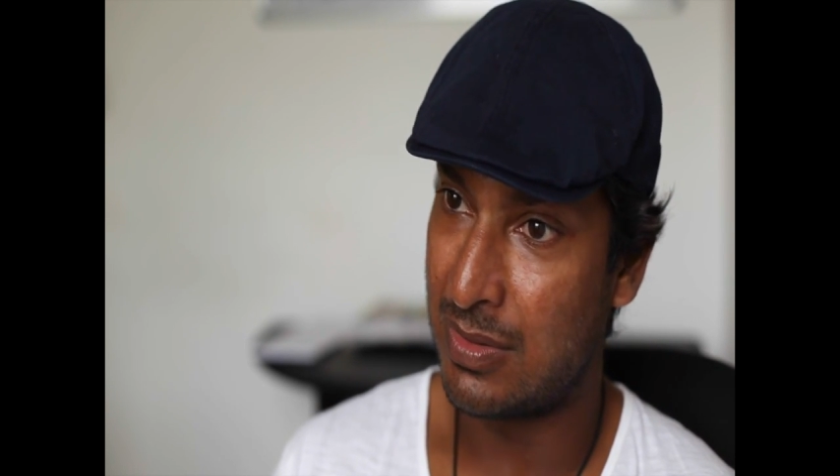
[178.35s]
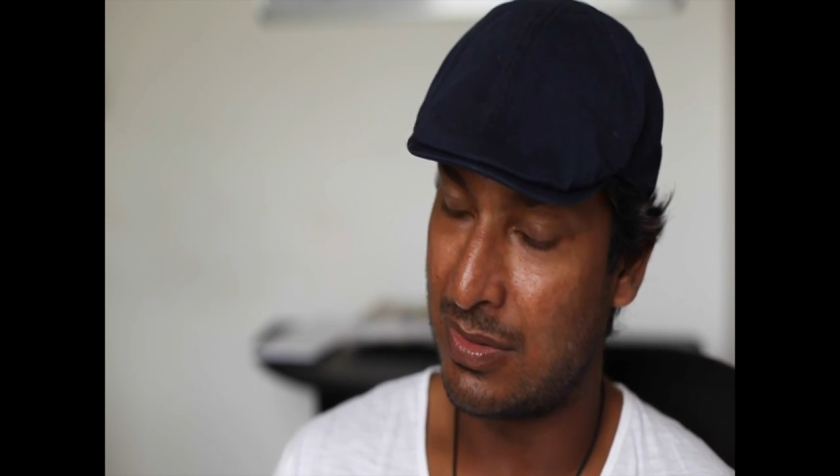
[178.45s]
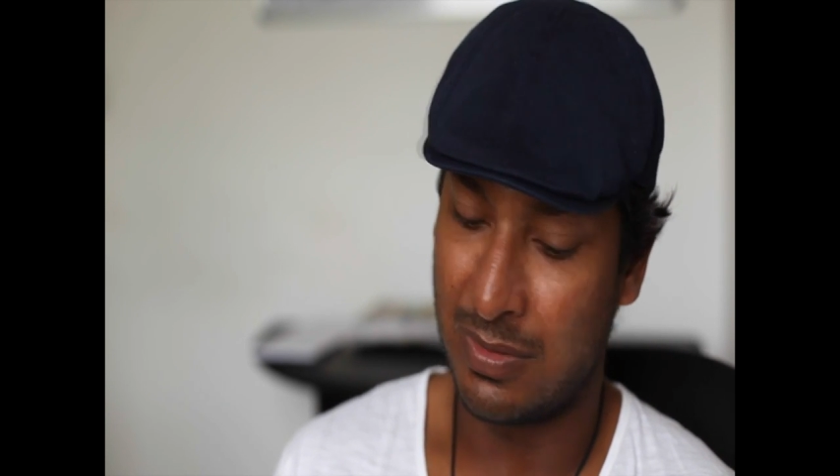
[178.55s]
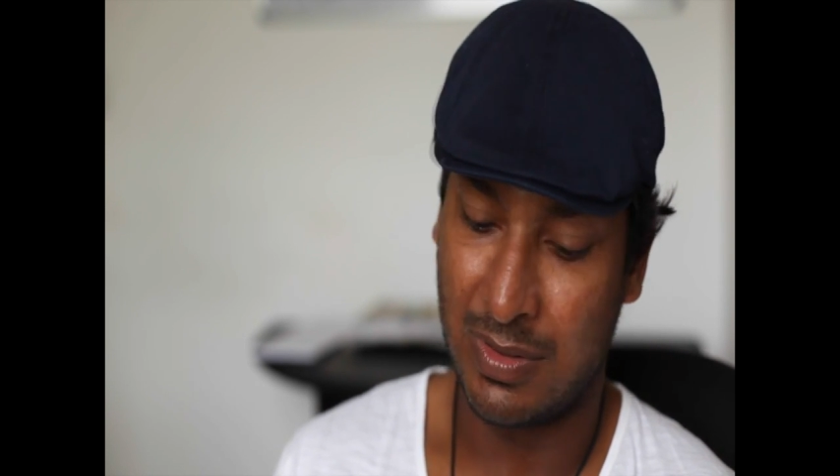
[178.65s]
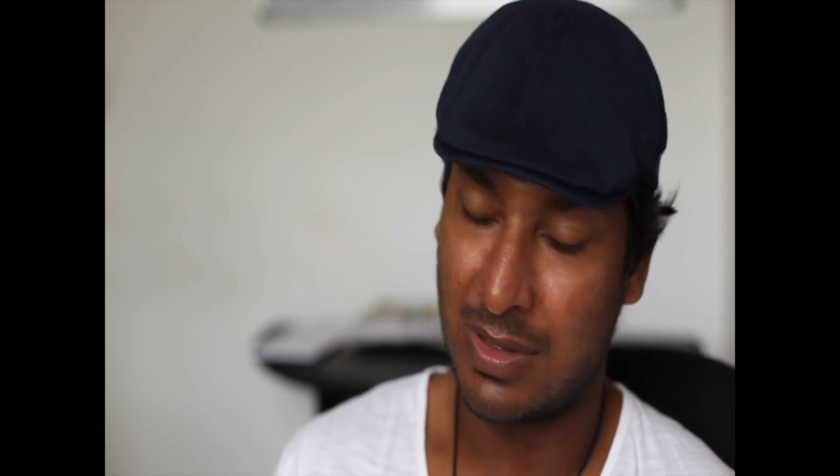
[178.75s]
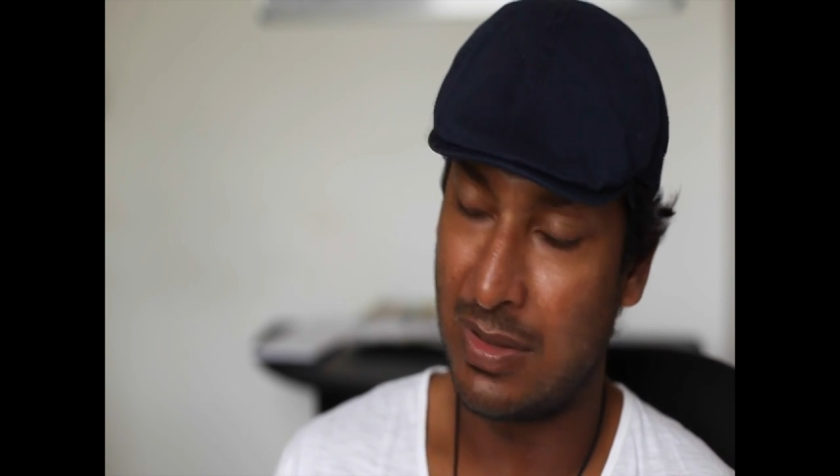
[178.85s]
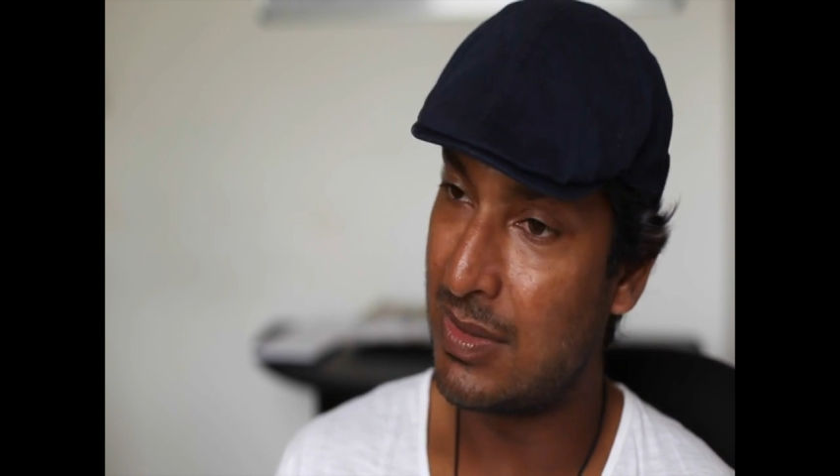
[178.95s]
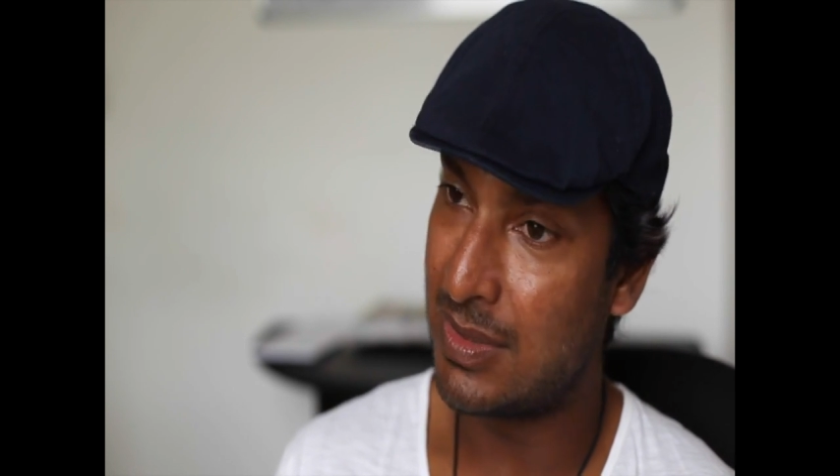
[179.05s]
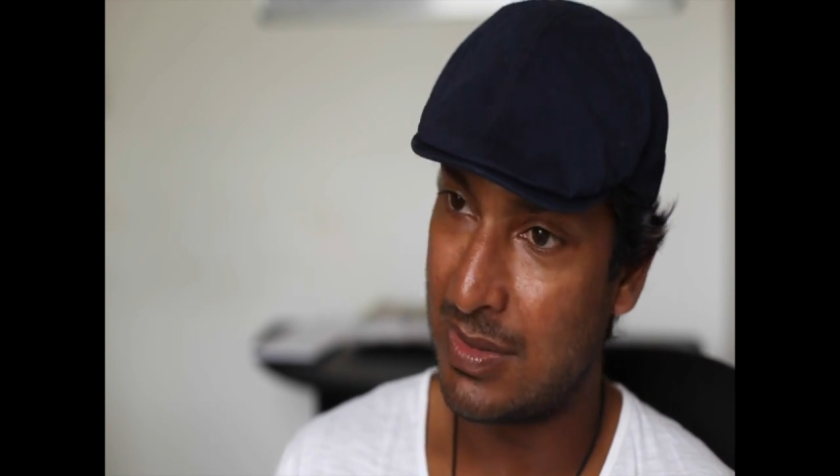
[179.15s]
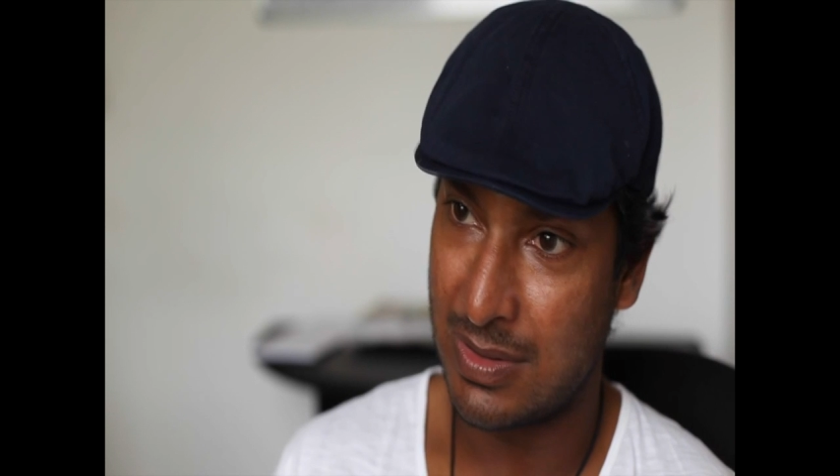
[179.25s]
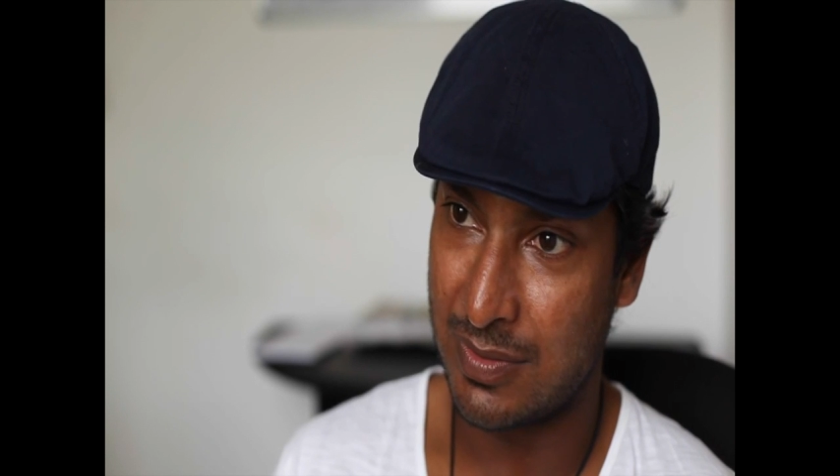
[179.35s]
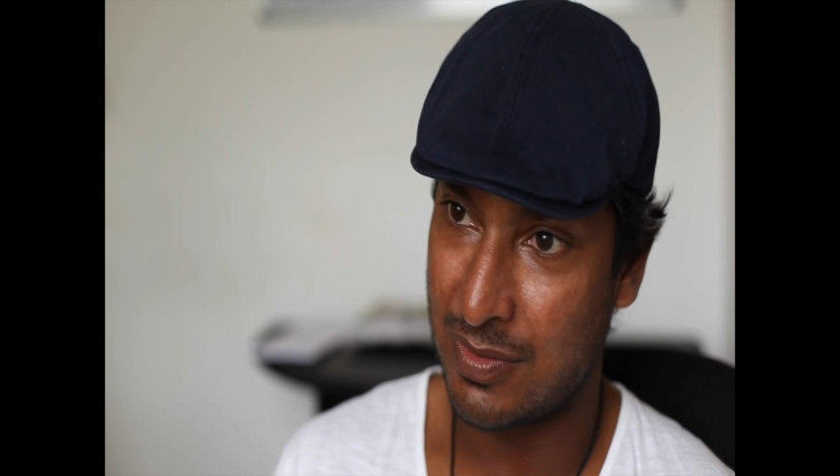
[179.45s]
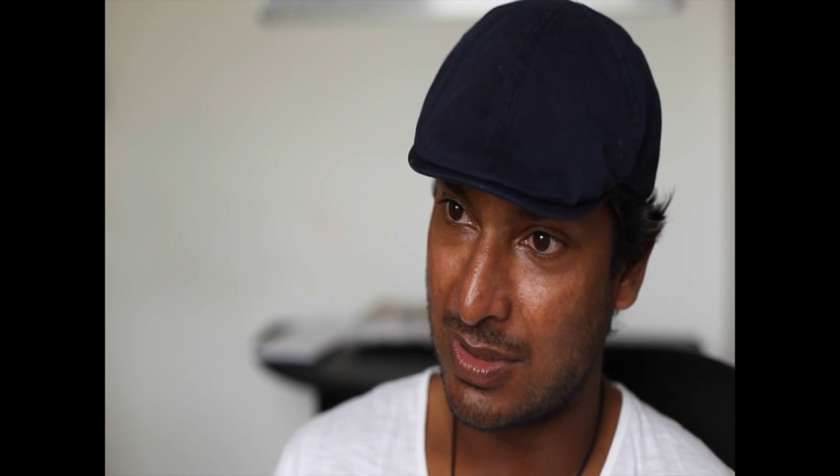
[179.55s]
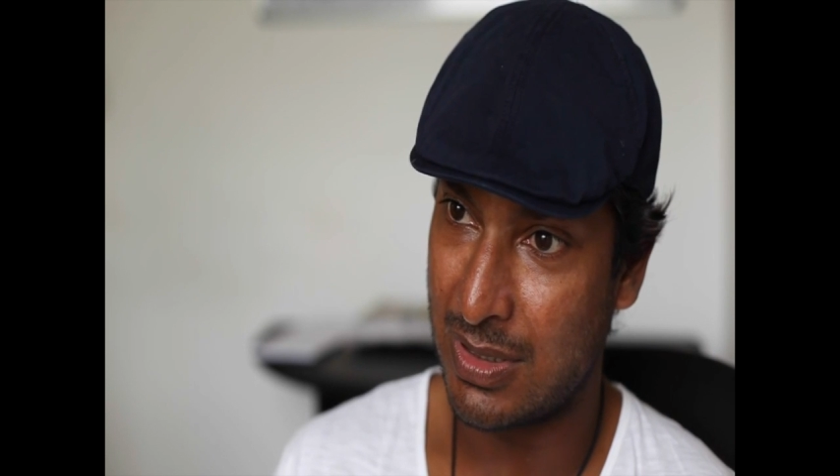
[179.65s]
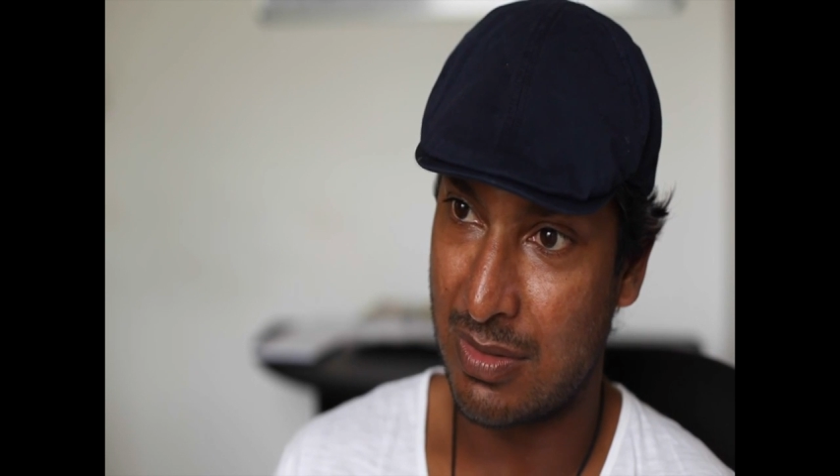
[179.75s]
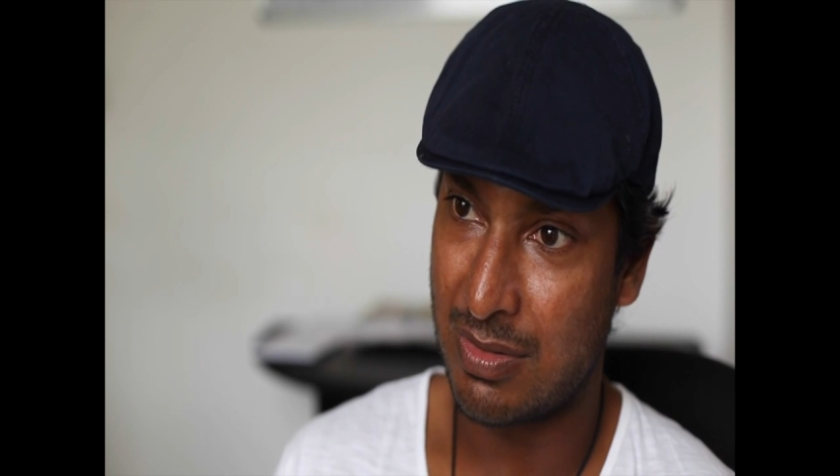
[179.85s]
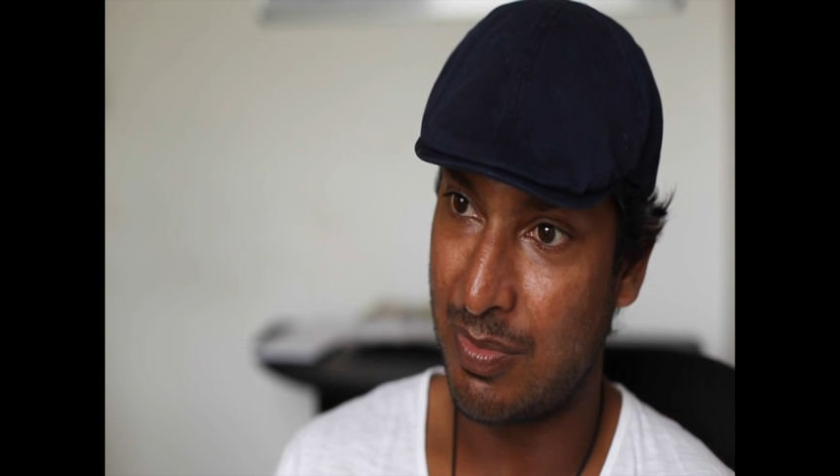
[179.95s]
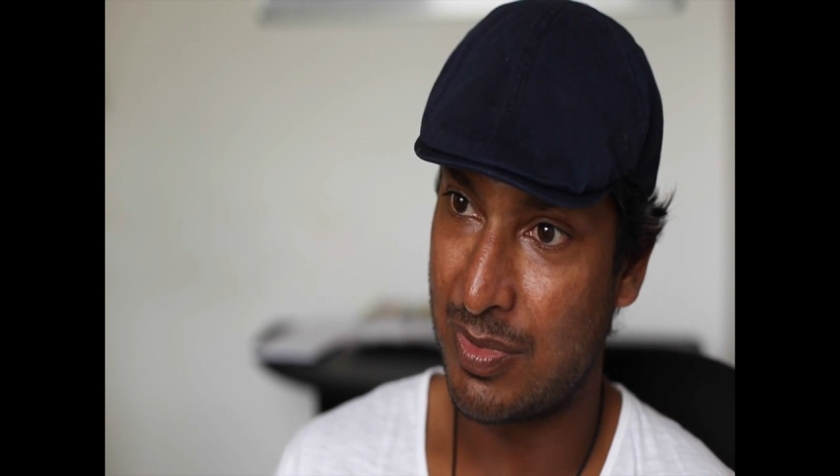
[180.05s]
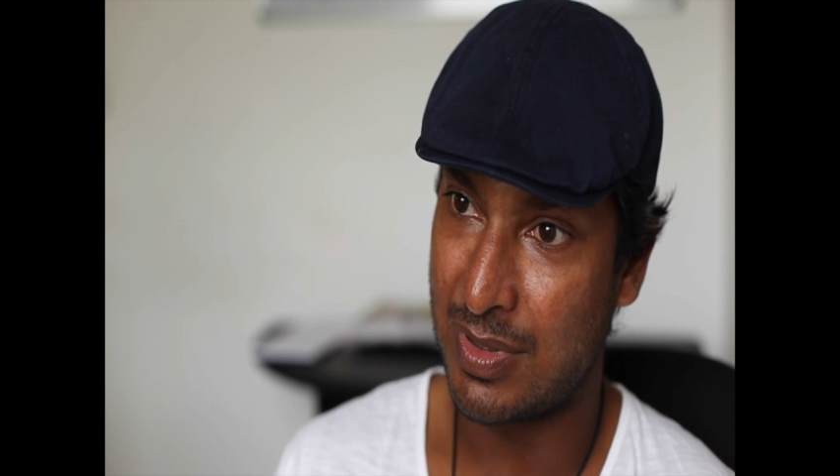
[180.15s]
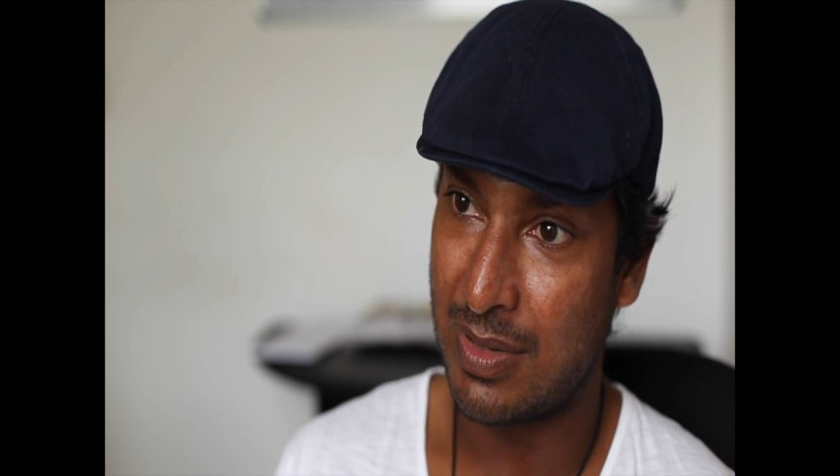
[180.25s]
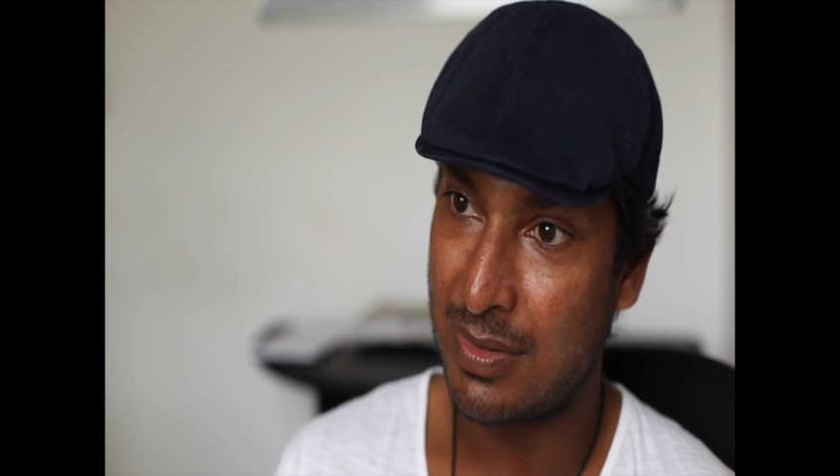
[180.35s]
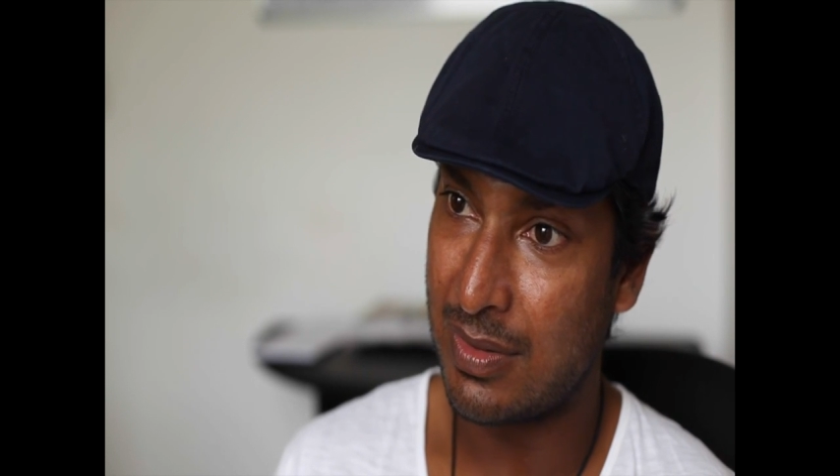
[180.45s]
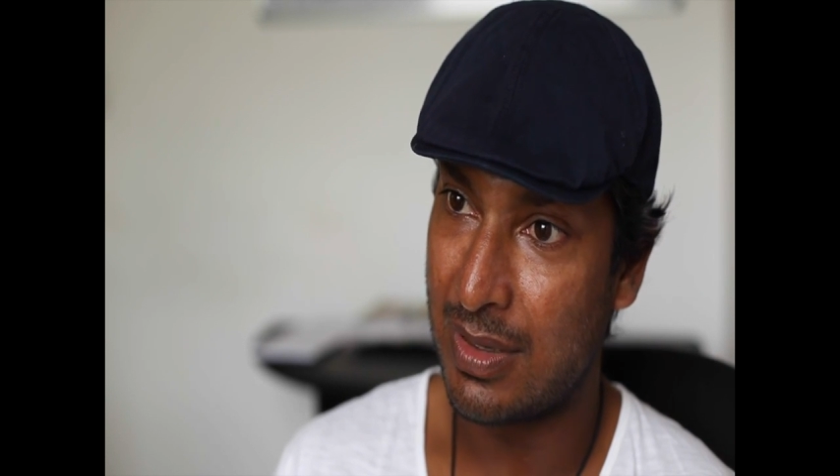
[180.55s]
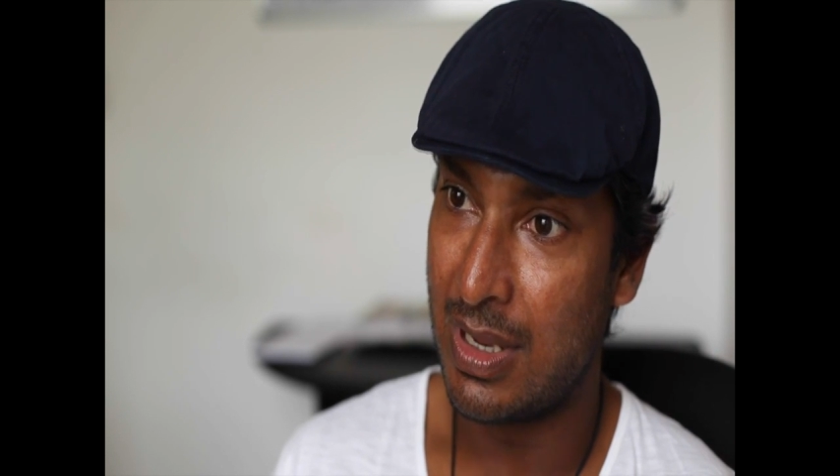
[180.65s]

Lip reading: all the ethnicities of Sri Lanka represented.